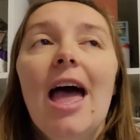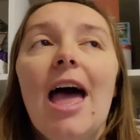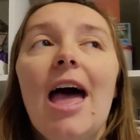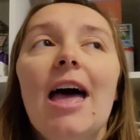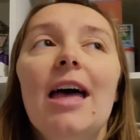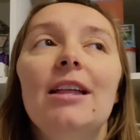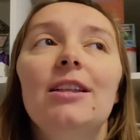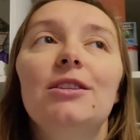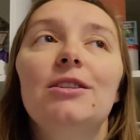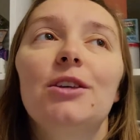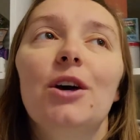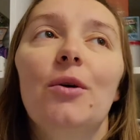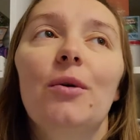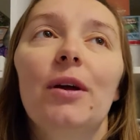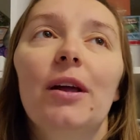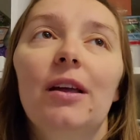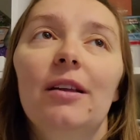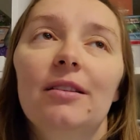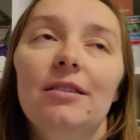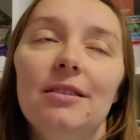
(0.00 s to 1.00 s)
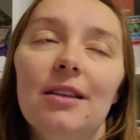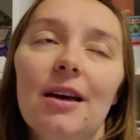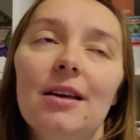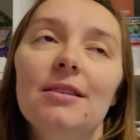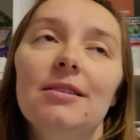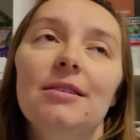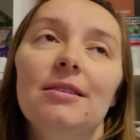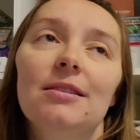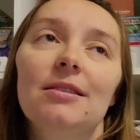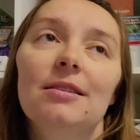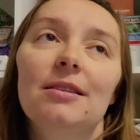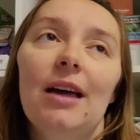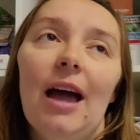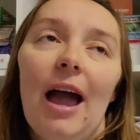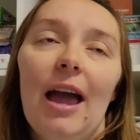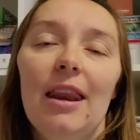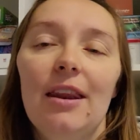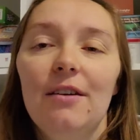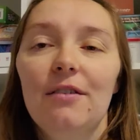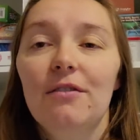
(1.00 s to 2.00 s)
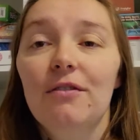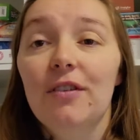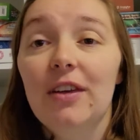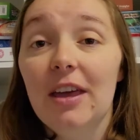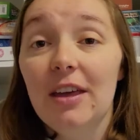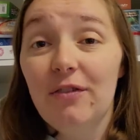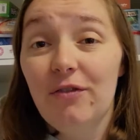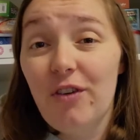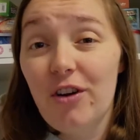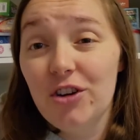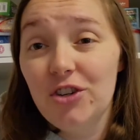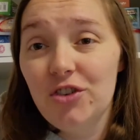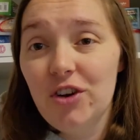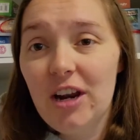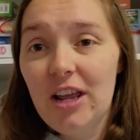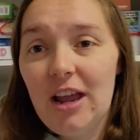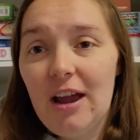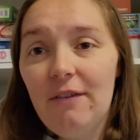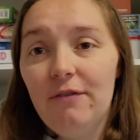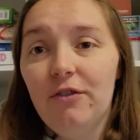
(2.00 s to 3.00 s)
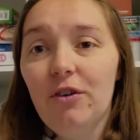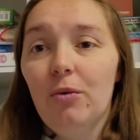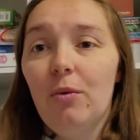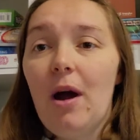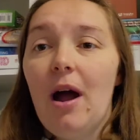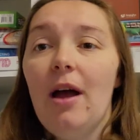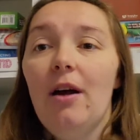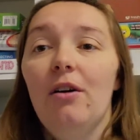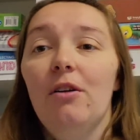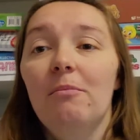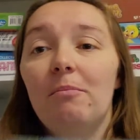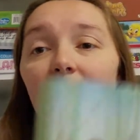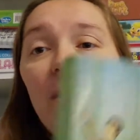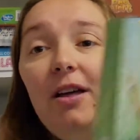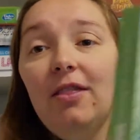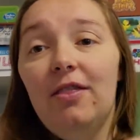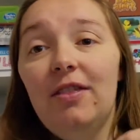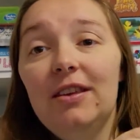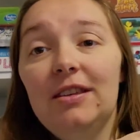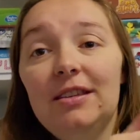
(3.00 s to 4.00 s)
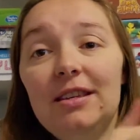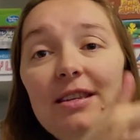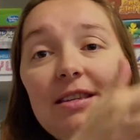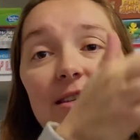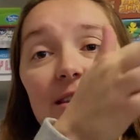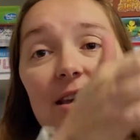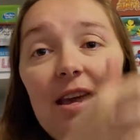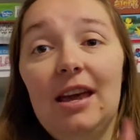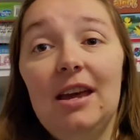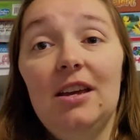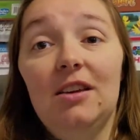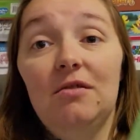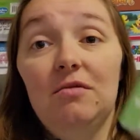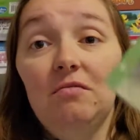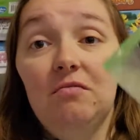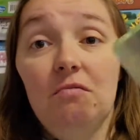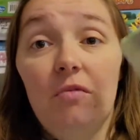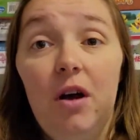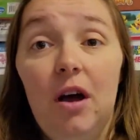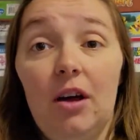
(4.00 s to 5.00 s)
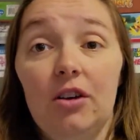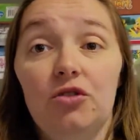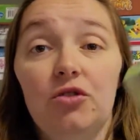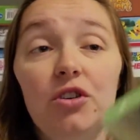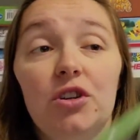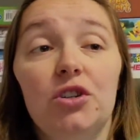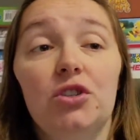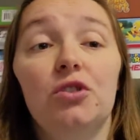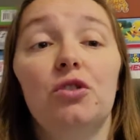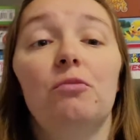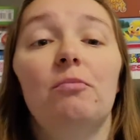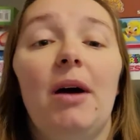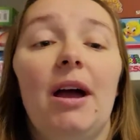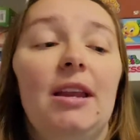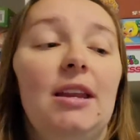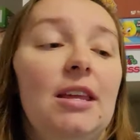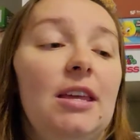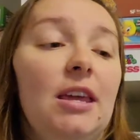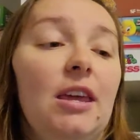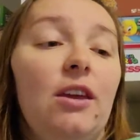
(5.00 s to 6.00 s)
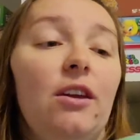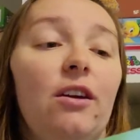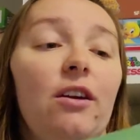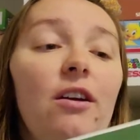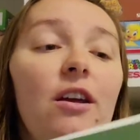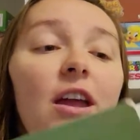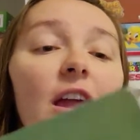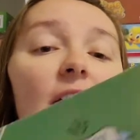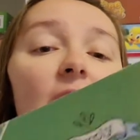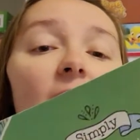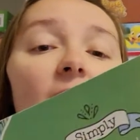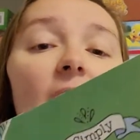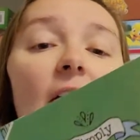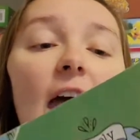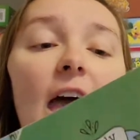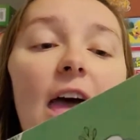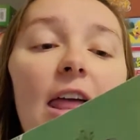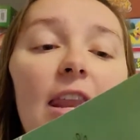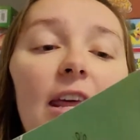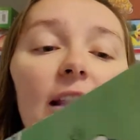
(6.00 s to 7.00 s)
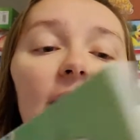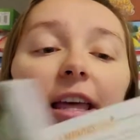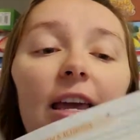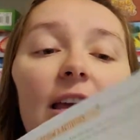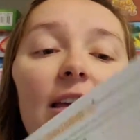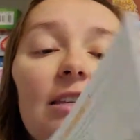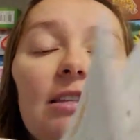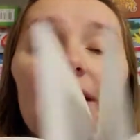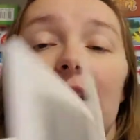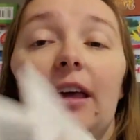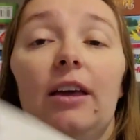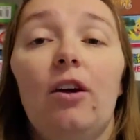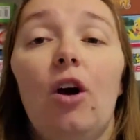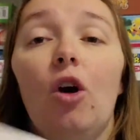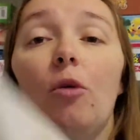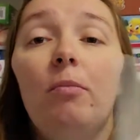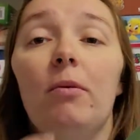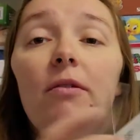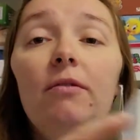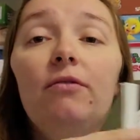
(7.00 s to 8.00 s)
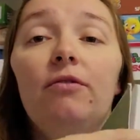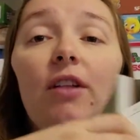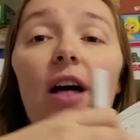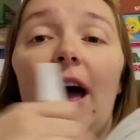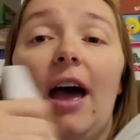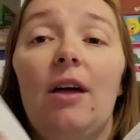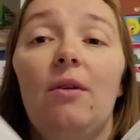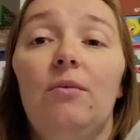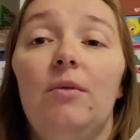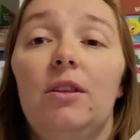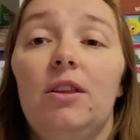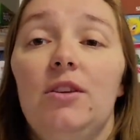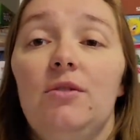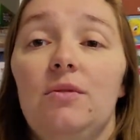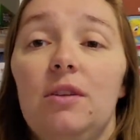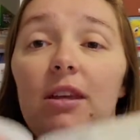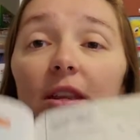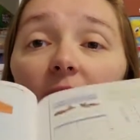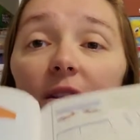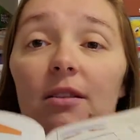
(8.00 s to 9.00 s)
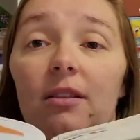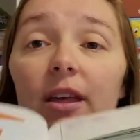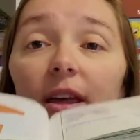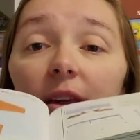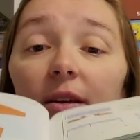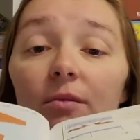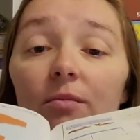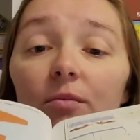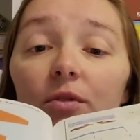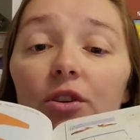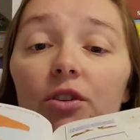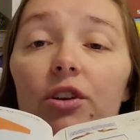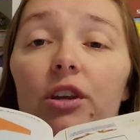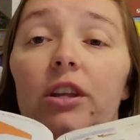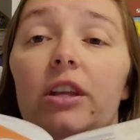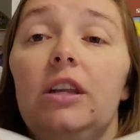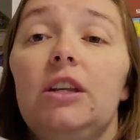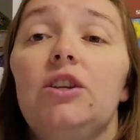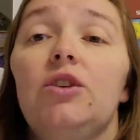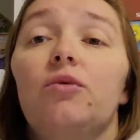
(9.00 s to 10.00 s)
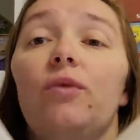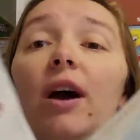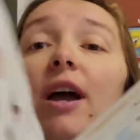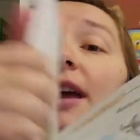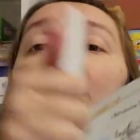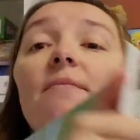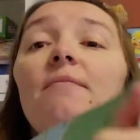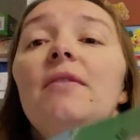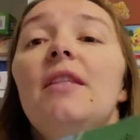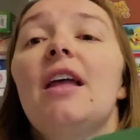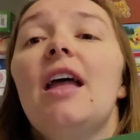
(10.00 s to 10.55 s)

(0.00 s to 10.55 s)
and so it does kind of get frustrating after a while, but this is a traditional binding here, and it lays like open flat when you need it, like when you're needing to write,